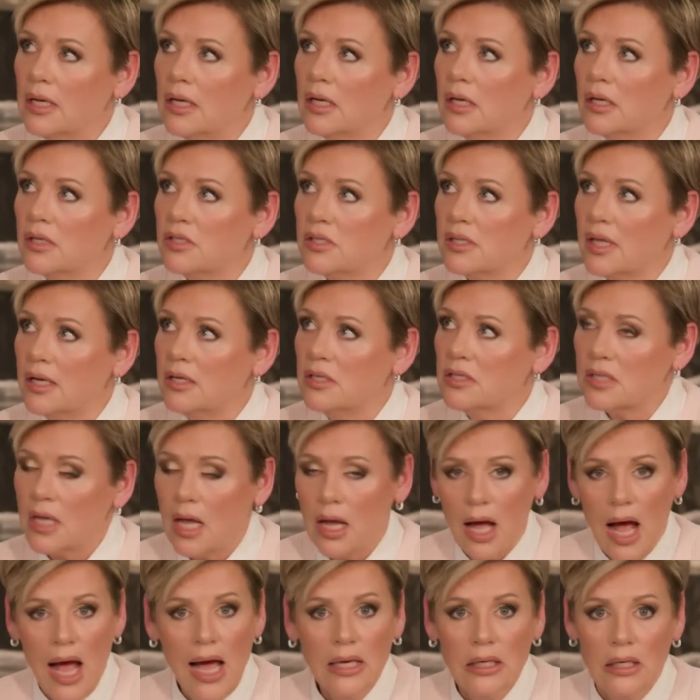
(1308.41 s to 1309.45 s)
is they
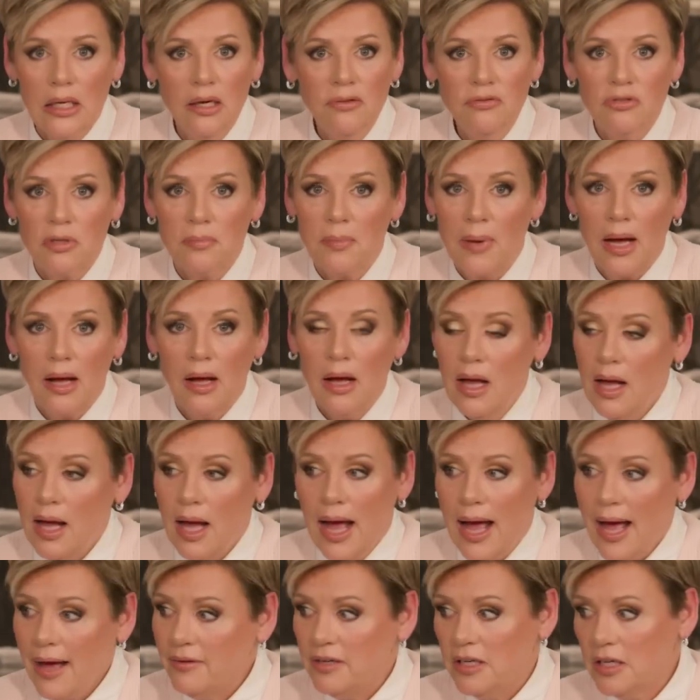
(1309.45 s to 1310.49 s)
say, I give to
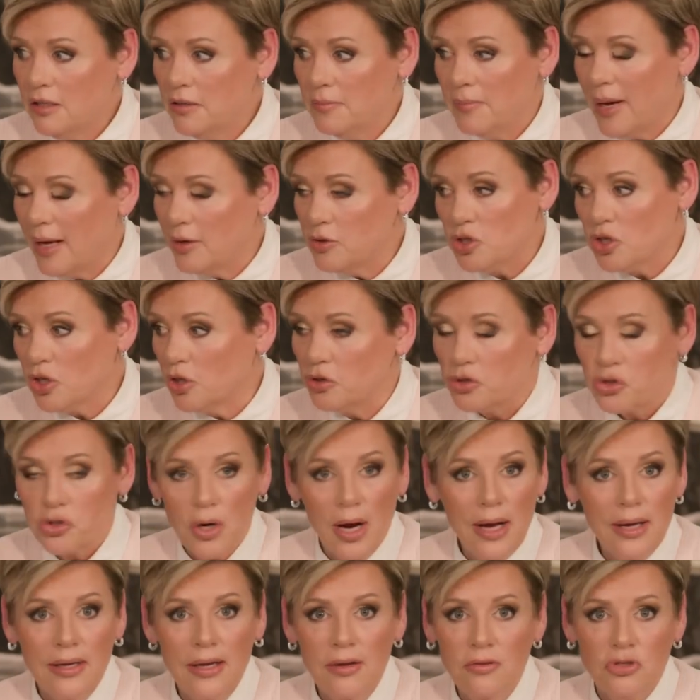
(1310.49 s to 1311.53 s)
my church, or
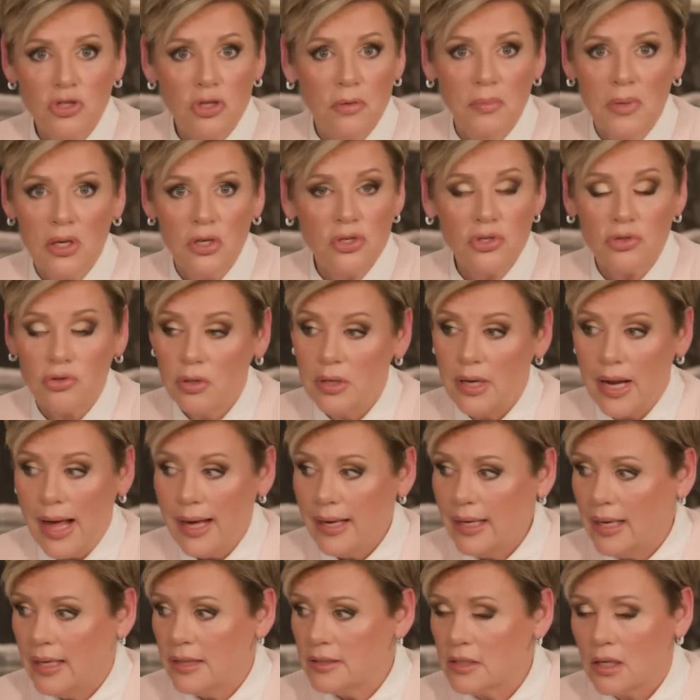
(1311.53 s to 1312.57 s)
I give to ministry, and I
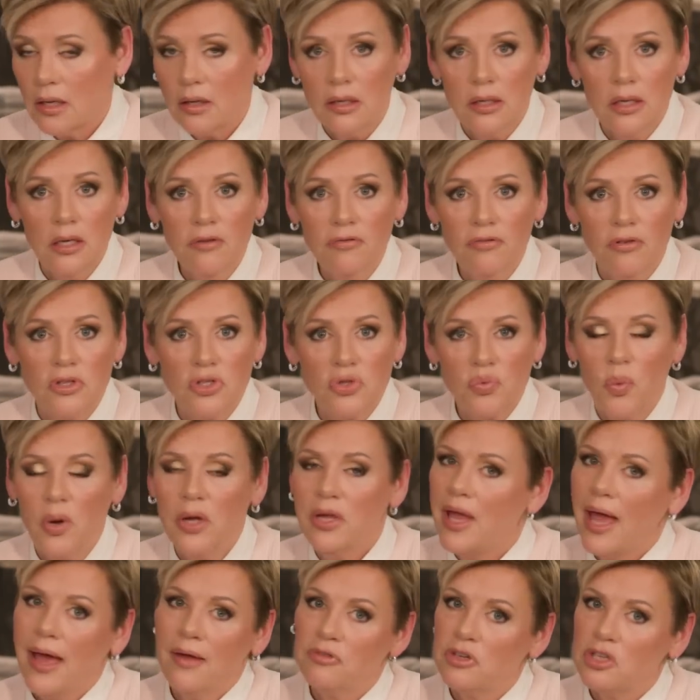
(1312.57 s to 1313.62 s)
can't tell the difference. Well,
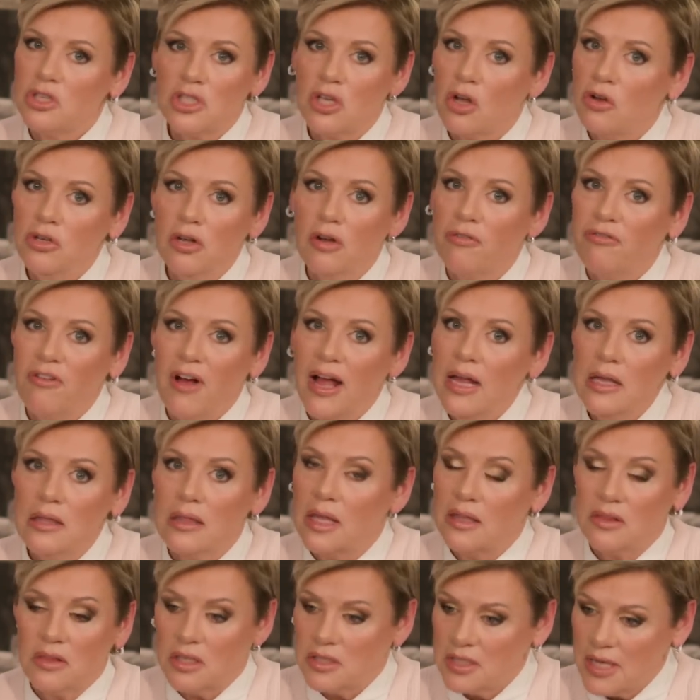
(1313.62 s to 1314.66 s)
you have to sow your faith
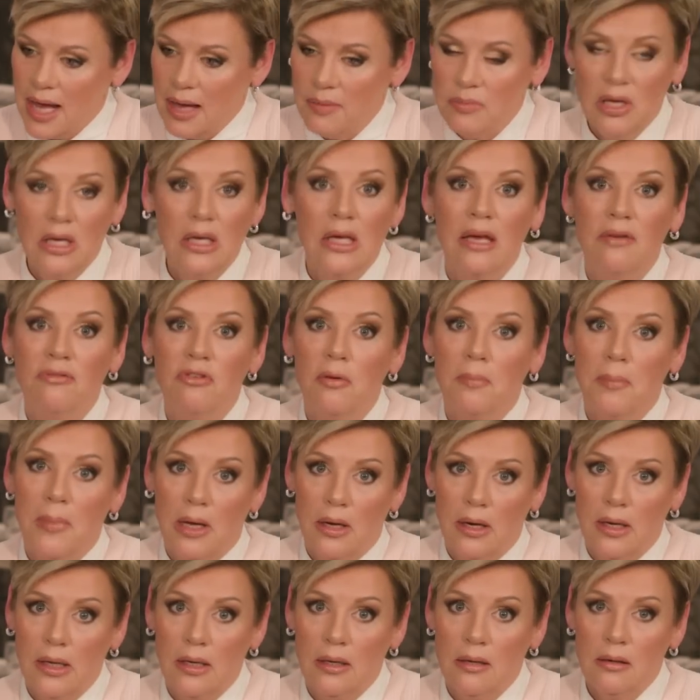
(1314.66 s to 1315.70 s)
at the time you give your
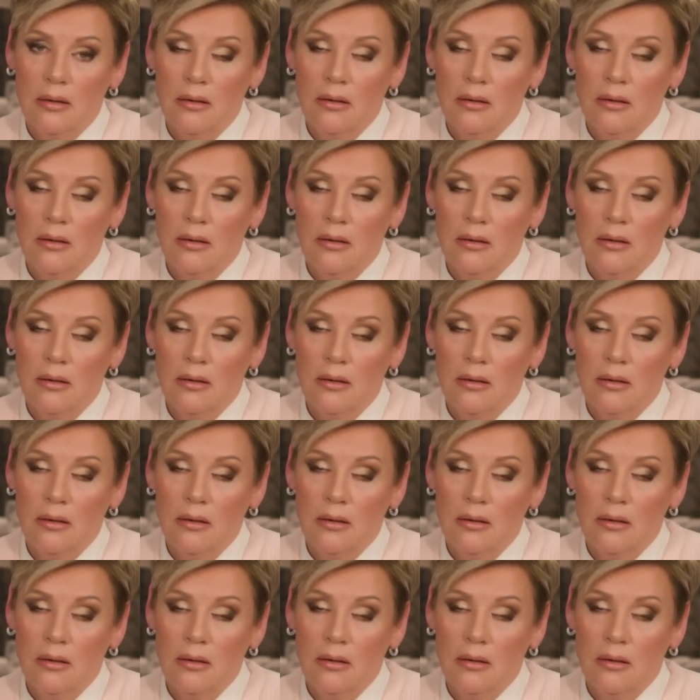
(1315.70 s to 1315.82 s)
money.